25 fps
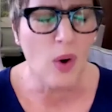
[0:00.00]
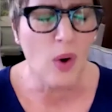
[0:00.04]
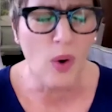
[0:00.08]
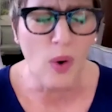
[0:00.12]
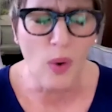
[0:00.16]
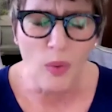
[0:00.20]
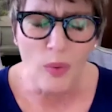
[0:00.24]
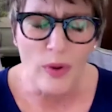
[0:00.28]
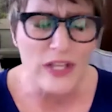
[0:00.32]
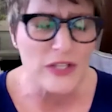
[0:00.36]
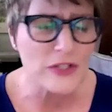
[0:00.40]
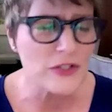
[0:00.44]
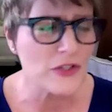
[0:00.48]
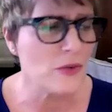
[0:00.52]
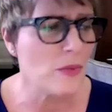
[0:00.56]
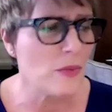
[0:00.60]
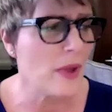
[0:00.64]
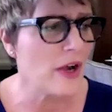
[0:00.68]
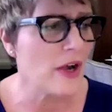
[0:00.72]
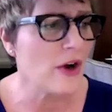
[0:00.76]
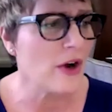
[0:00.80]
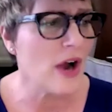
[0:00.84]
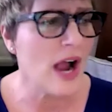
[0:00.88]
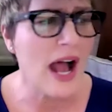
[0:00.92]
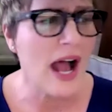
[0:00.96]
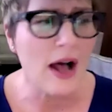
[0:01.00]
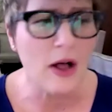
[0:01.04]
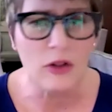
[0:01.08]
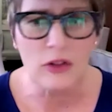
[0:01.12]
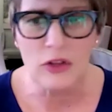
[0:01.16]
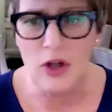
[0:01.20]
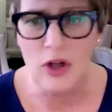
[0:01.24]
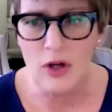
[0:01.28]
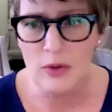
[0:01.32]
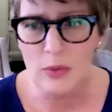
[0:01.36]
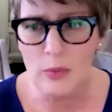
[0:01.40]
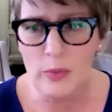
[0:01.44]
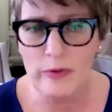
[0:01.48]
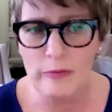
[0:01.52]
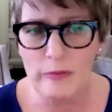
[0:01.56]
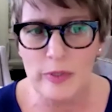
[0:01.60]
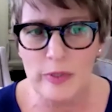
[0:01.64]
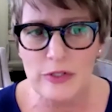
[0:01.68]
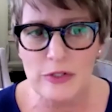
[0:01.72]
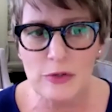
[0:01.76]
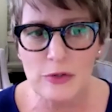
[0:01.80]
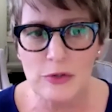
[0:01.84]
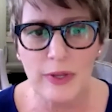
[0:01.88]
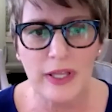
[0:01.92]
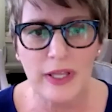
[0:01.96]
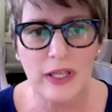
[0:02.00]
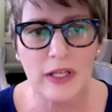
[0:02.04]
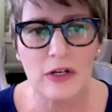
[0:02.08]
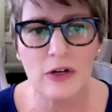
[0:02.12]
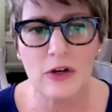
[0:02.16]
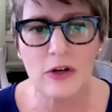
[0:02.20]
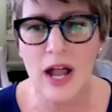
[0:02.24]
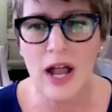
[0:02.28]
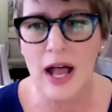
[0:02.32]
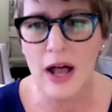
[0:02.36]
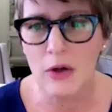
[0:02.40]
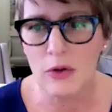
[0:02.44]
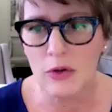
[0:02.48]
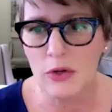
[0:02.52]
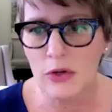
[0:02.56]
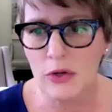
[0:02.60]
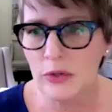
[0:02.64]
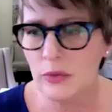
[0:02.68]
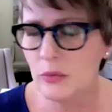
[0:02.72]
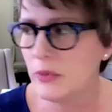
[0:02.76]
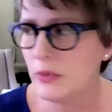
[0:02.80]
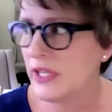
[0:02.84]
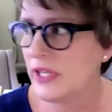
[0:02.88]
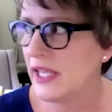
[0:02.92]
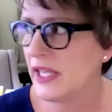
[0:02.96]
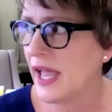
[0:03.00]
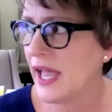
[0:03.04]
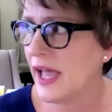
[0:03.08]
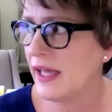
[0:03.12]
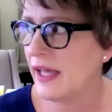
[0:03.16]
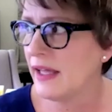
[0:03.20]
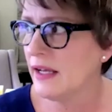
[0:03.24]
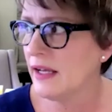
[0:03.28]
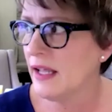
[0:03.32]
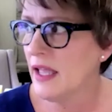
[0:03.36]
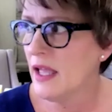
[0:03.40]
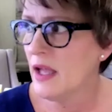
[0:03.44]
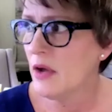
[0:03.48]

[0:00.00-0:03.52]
always, no matter how long we've been doing it or how good we get,